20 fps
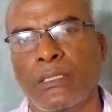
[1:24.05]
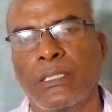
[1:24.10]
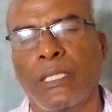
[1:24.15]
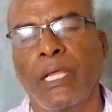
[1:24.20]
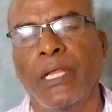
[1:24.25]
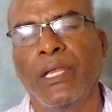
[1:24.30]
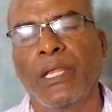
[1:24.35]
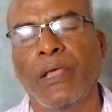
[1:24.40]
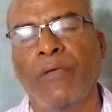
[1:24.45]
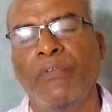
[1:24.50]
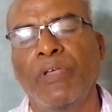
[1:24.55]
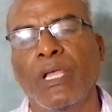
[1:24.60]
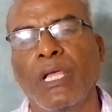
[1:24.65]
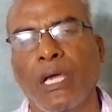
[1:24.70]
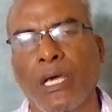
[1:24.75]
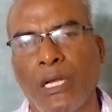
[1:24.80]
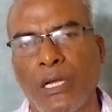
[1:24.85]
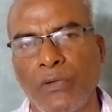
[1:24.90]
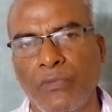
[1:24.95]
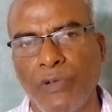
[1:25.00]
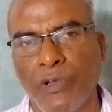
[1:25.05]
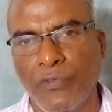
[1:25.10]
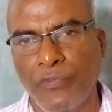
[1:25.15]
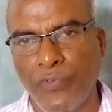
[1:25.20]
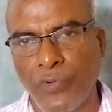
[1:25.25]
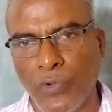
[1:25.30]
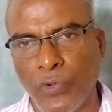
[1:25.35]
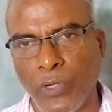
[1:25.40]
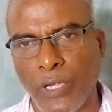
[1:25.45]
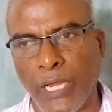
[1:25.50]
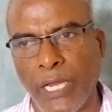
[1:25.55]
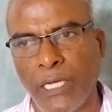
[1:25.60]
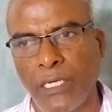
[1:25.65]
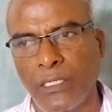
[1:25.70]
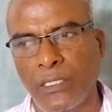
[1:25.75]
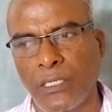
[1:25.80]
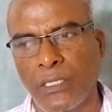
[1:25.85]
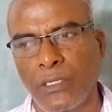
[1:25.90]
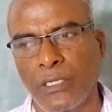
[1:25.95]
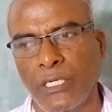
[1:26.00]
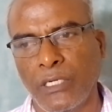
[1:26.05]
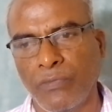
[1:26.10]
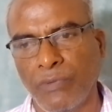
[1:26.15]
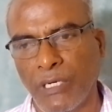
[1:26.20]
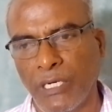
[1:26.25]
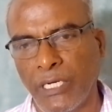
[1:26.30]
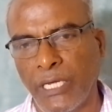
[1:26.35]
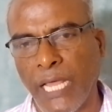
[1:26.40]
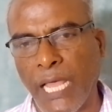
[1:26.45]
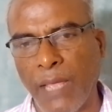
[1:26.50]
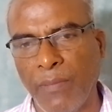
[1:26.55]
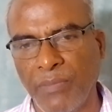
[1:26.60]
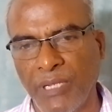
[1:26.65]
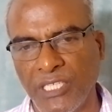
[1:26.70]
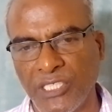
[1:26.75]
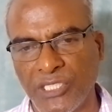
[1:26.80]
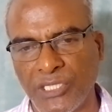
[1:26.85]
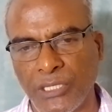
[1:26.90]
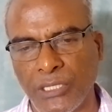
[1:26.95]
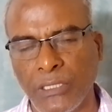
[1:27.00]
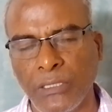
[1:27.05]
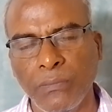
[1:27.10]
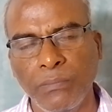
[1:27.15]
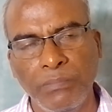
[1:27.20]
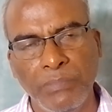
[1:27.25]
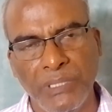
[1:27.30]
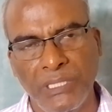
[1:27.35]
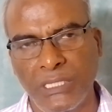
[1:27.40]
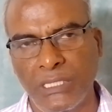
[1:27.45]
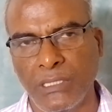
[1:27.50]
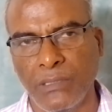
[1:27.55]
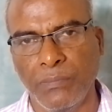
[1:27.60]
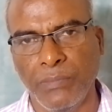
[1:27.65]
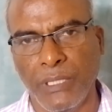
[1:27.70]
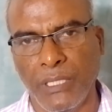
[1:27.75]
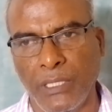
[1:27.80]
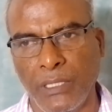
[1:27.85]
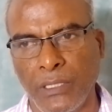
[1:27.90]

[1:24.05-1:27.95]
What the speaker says: then heavy current will flow and it will damage the PCB.